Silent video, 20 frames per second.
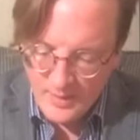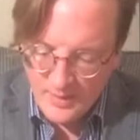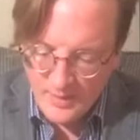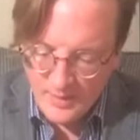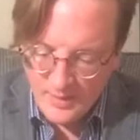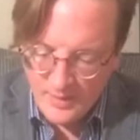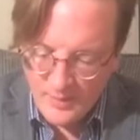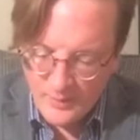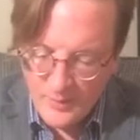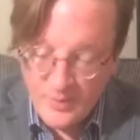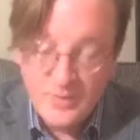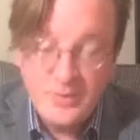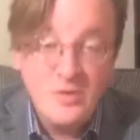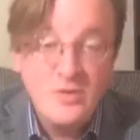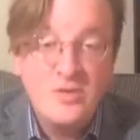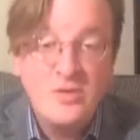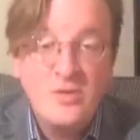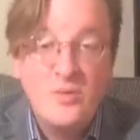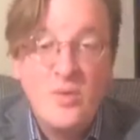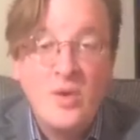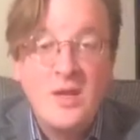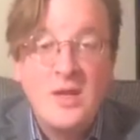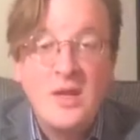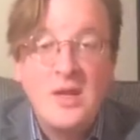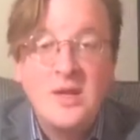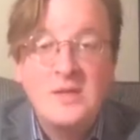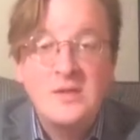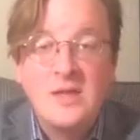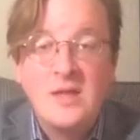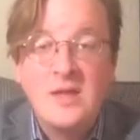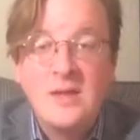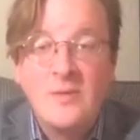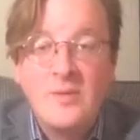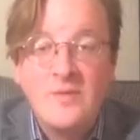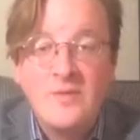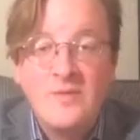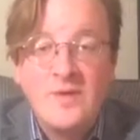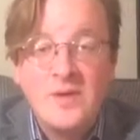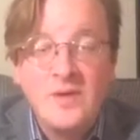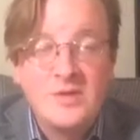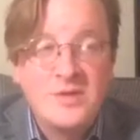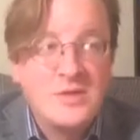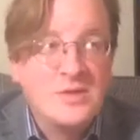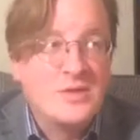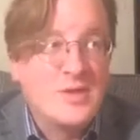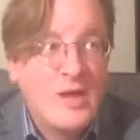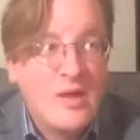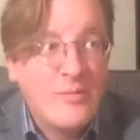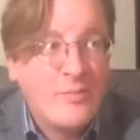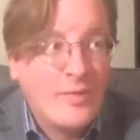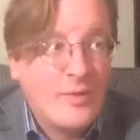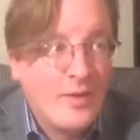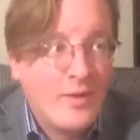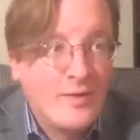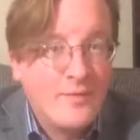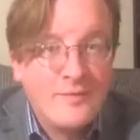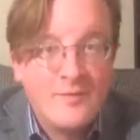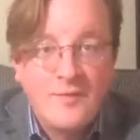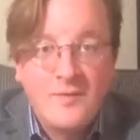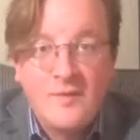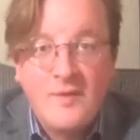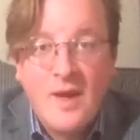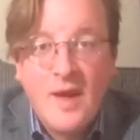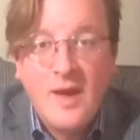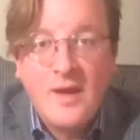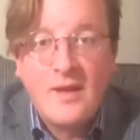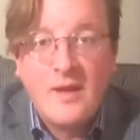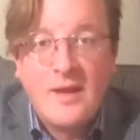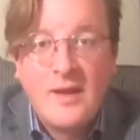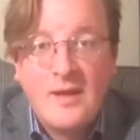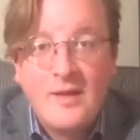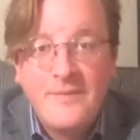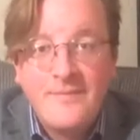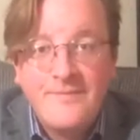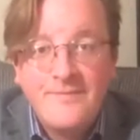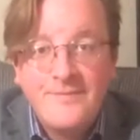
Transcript: We'll do 2 more days and then we'll finish this up on Friday.